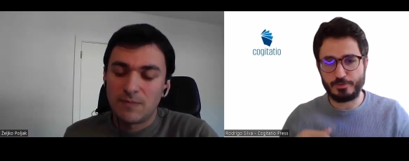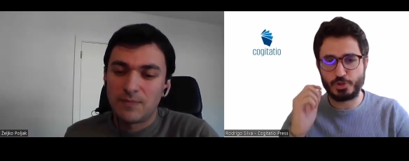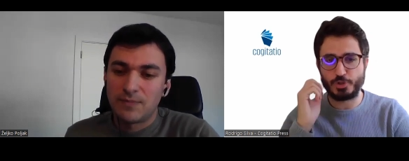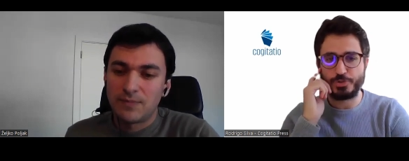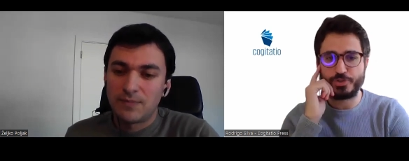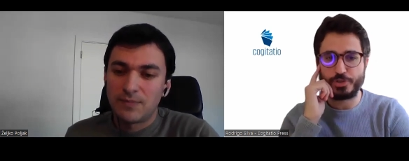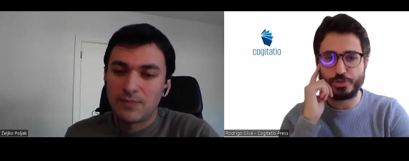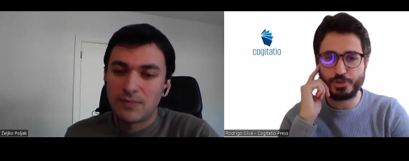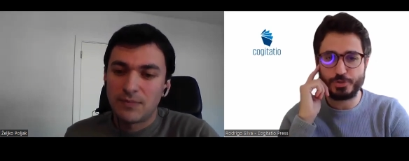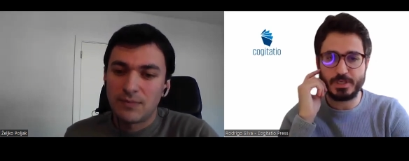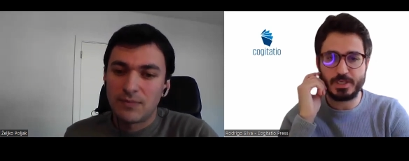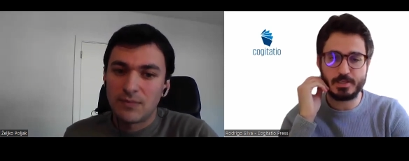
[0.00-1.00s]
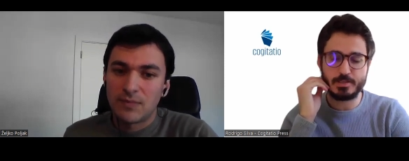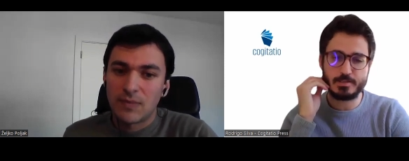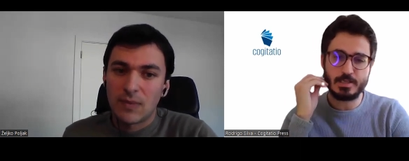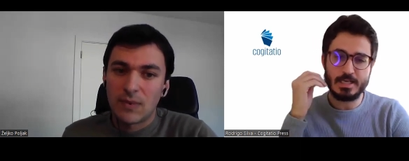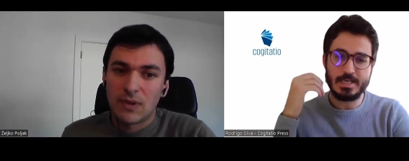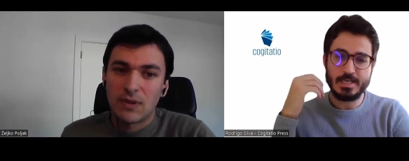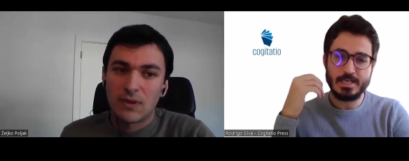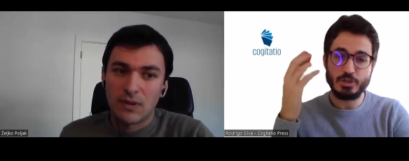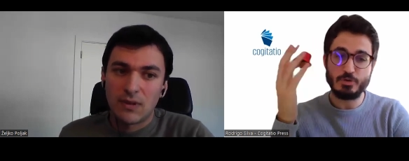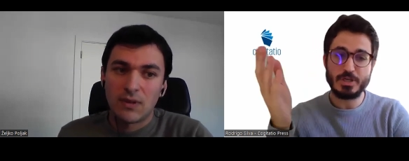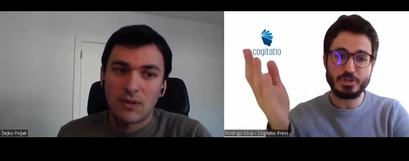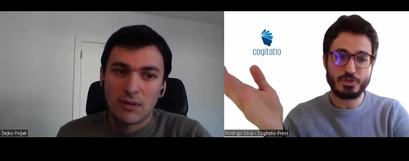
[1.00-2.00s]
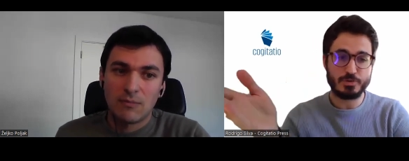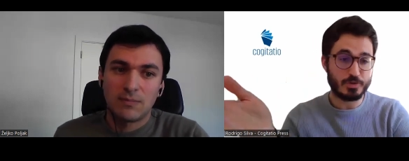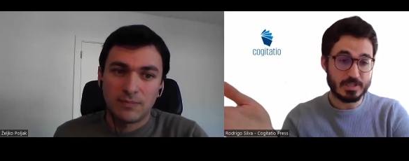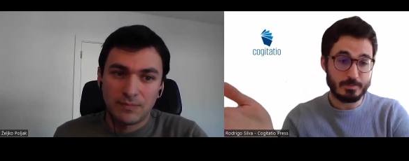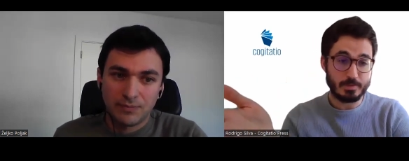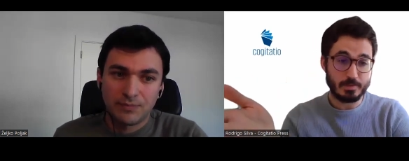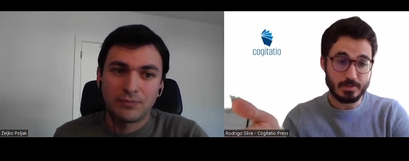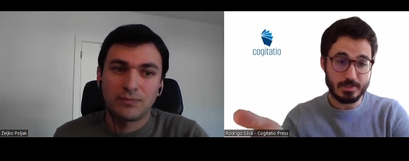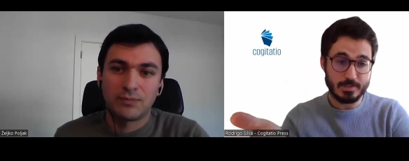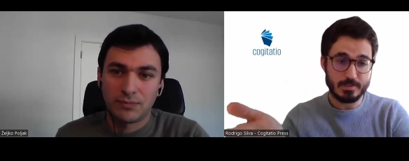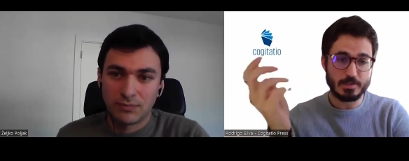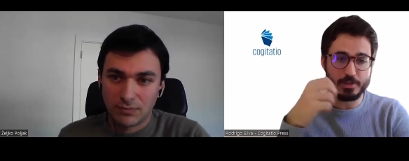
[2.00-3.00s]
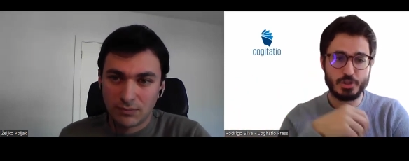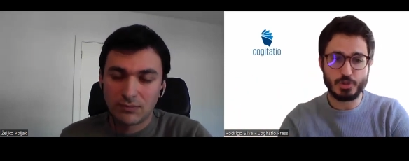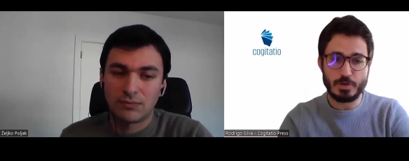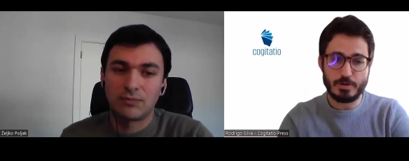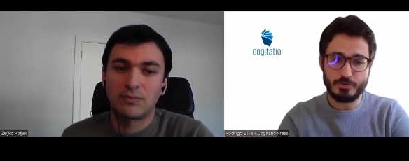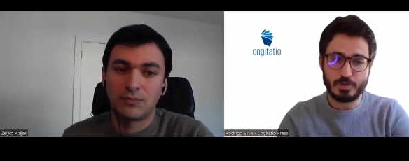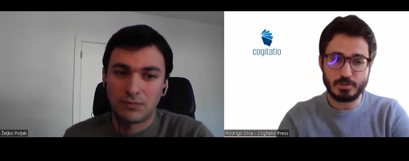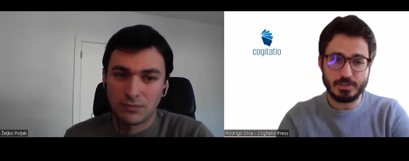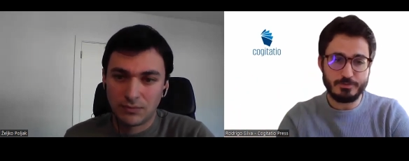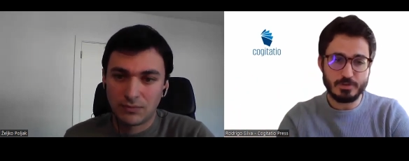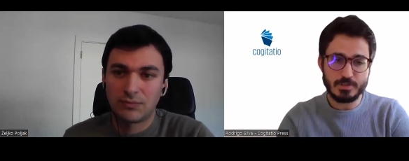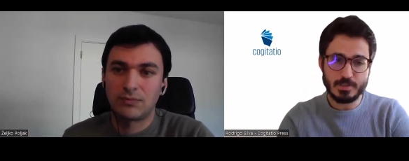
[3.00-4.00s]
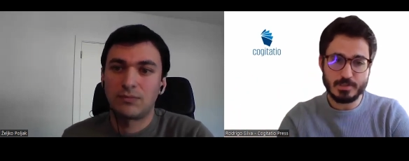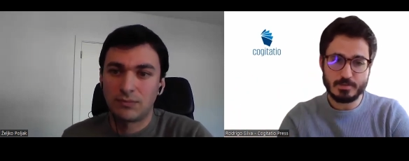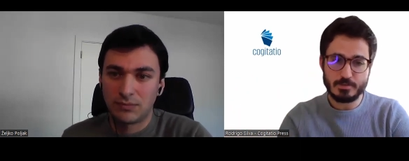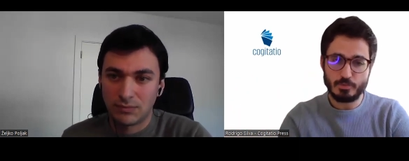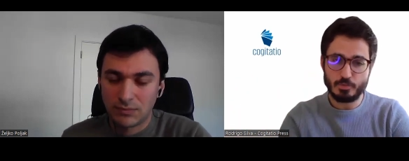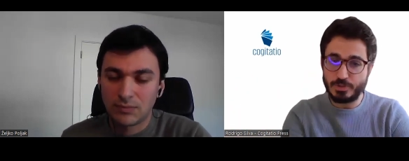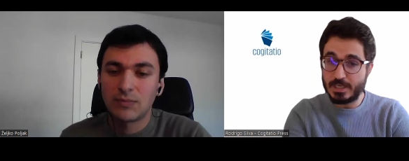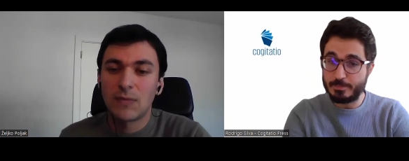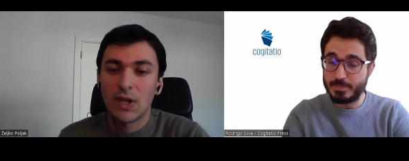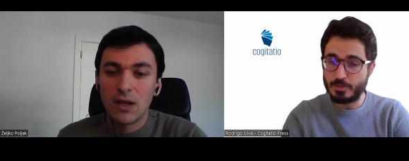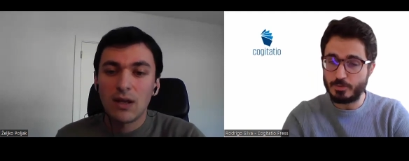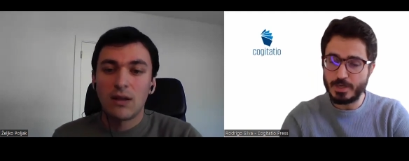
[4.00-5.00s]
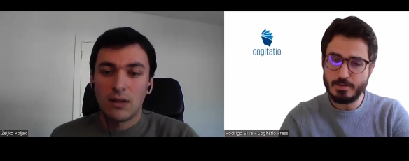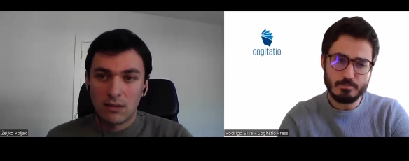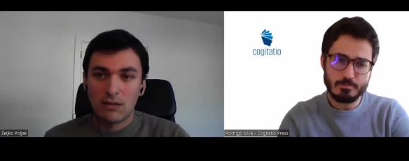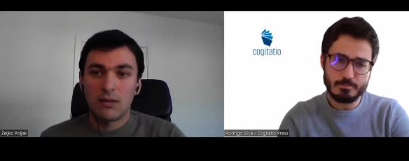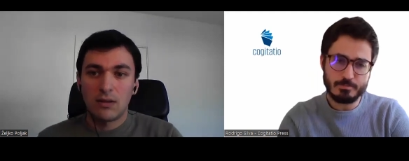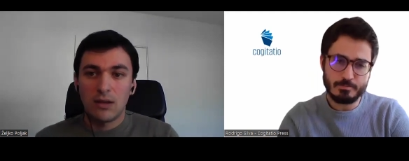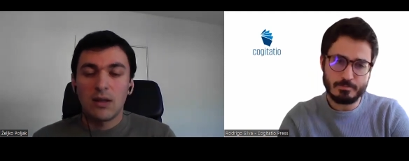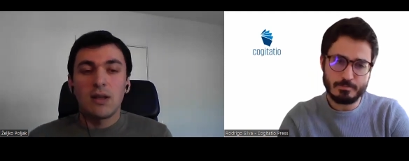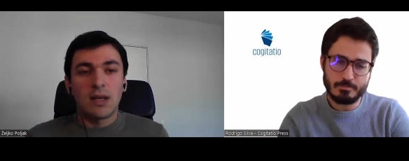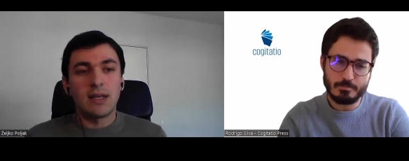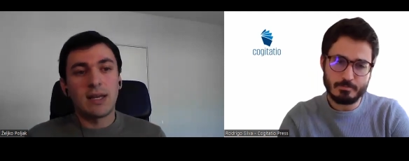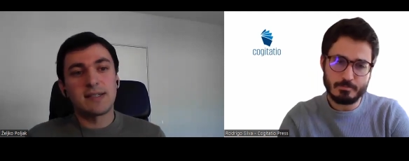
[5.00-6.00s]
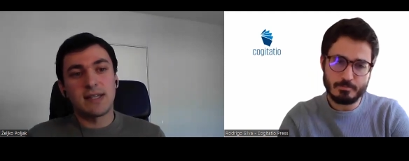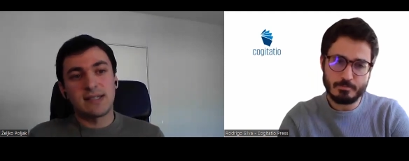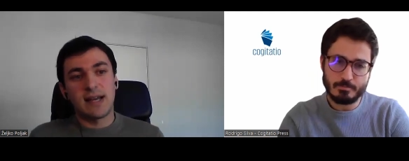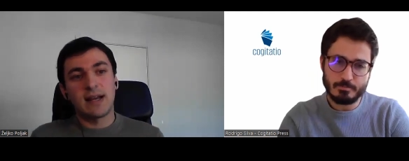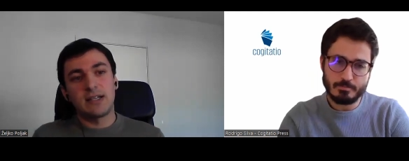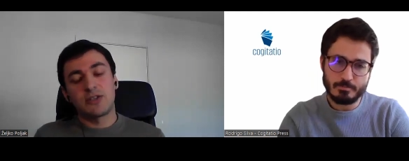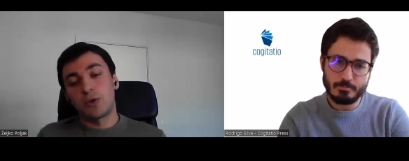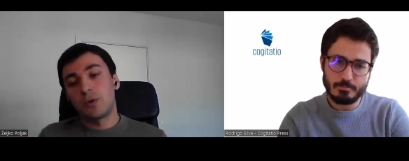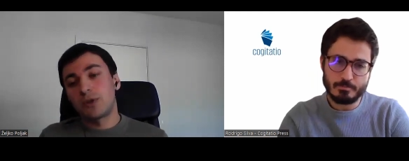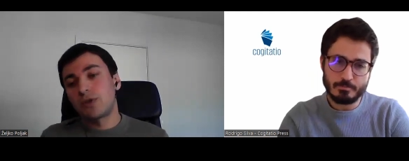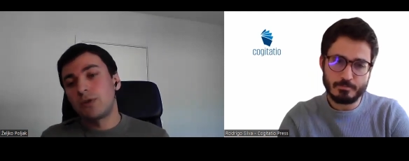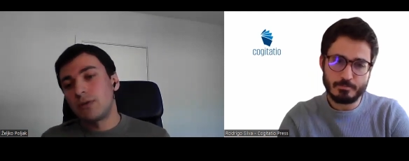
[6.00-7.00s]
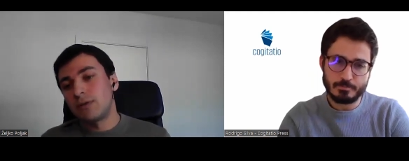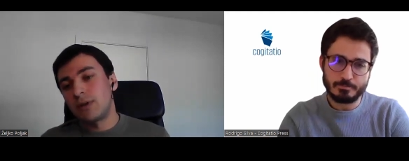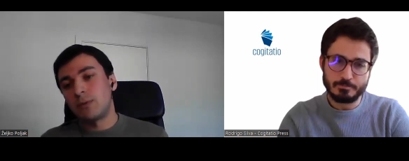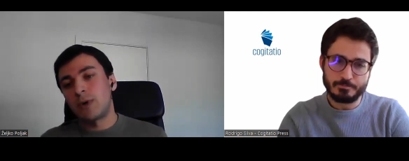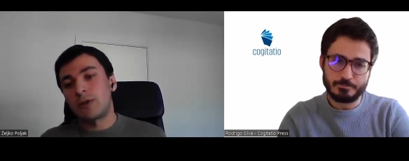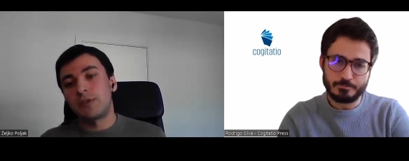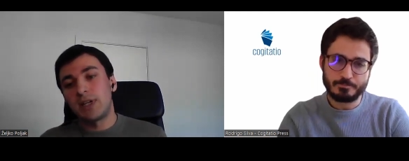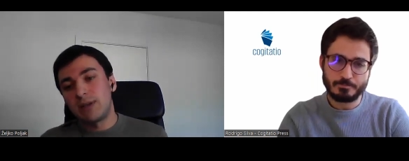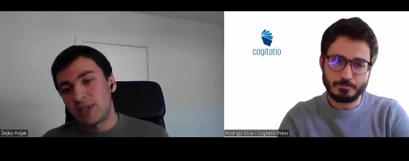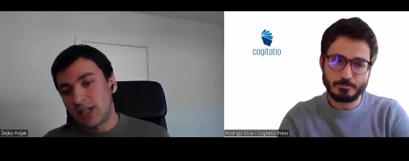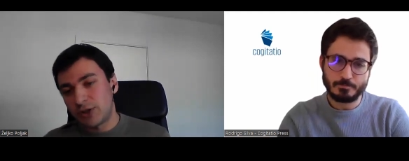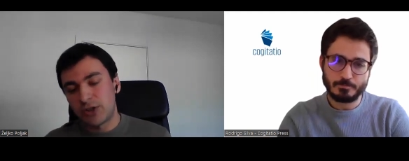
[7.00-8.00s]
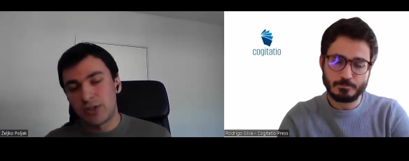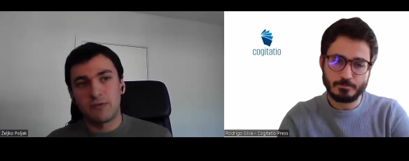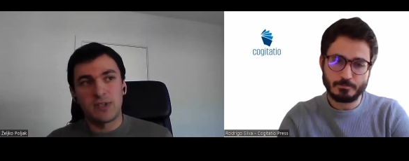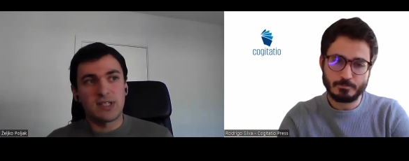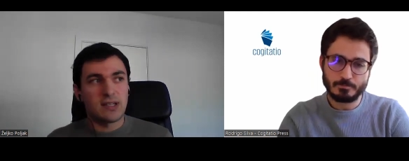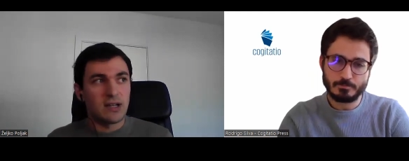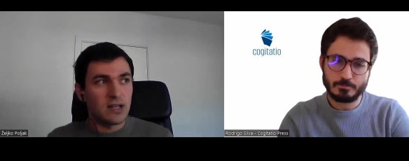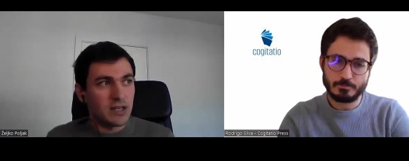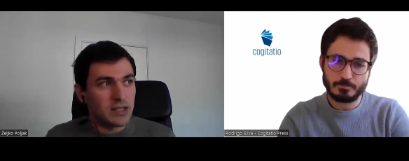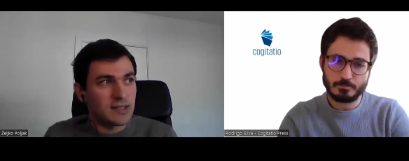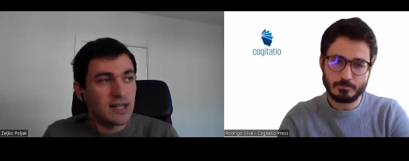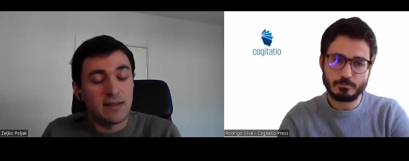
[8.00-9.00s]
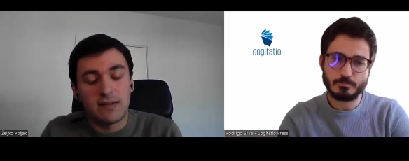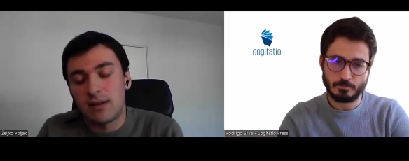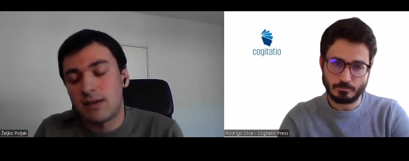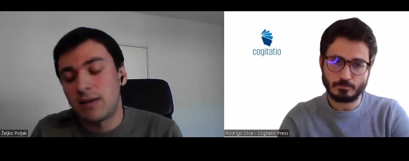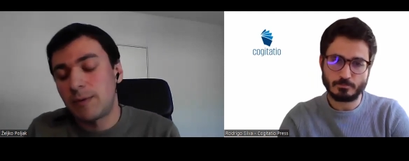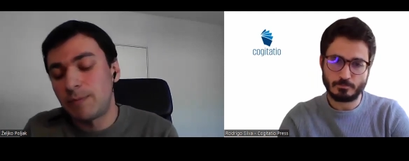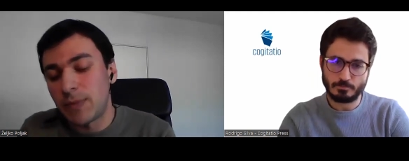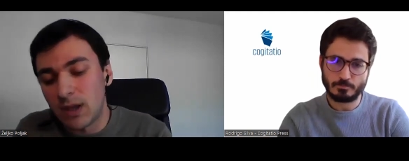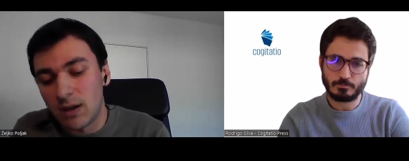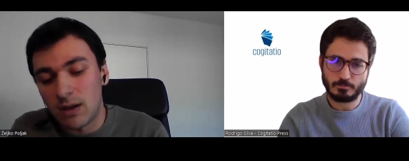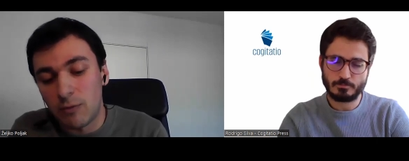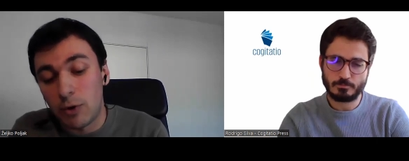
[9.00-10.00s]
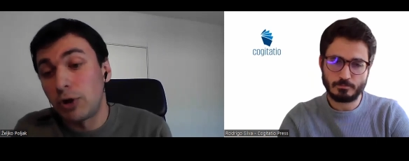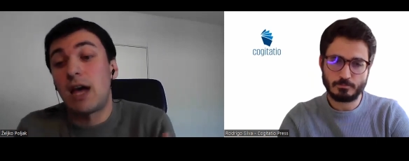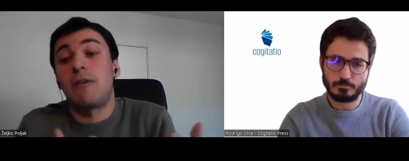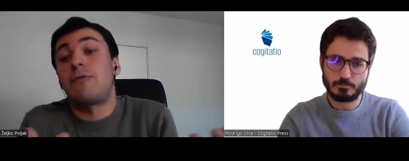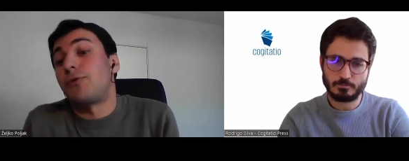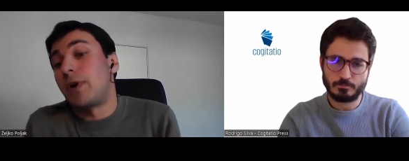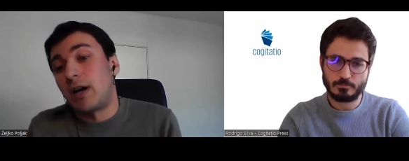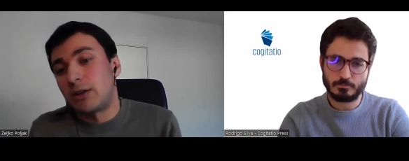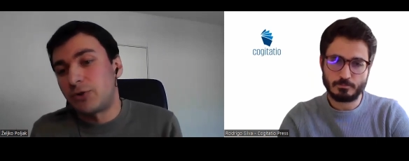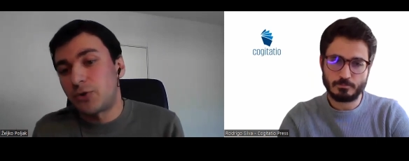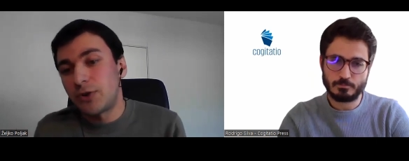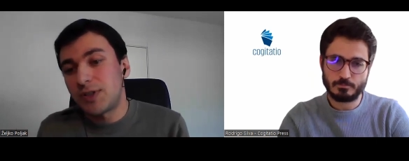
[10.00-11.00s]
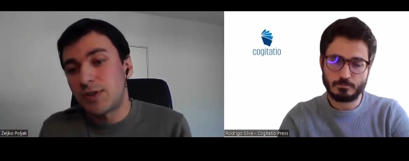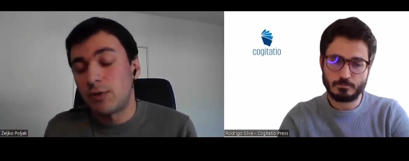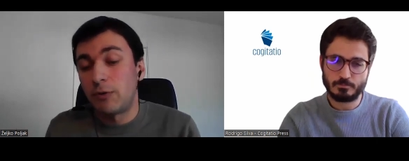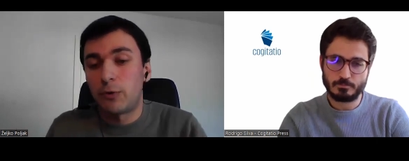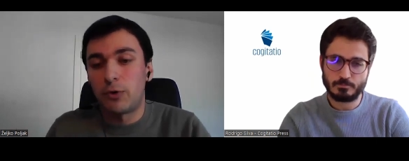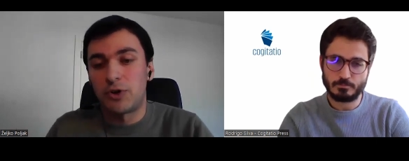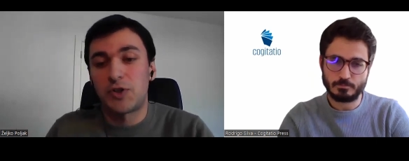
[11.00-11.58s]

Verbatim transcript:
Speaker 1: future research? Because you mentioned, for example, these uh, geographical differences. Would that be a way?
Speaker 2: Yes, exactly. So, so uh, one of the limitations of the study is that um, uh, we only have three countries. Of